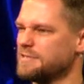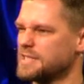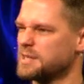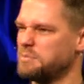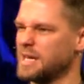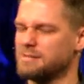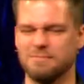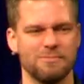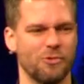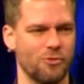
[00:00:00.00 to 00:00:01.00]
is a bit
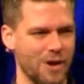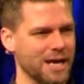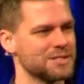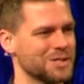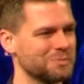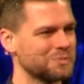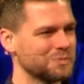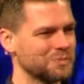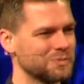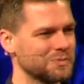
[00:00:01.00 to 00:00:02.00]
random.
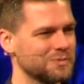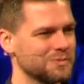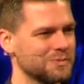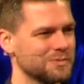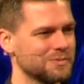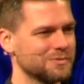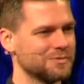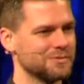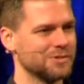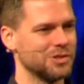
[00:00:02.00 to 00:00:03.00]

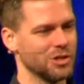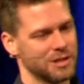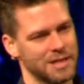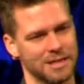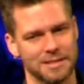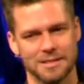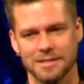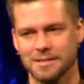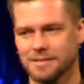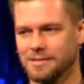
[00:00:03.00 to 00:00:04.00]
Good
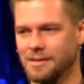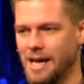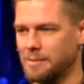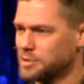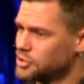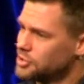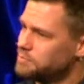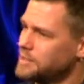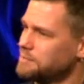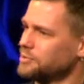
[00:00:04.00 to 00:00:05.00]
things happen to good
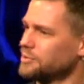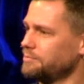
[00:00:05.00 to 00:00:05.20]
people,